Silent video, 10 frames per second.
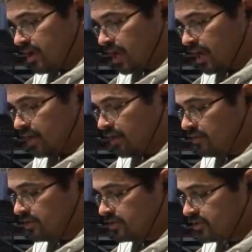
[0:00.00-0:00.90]
and another
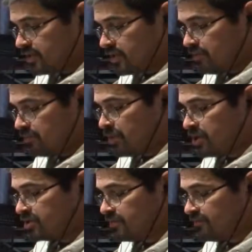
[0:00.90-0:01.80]
is
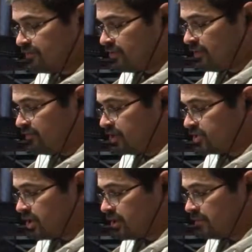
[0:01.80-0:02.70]
parts on for my friend's car.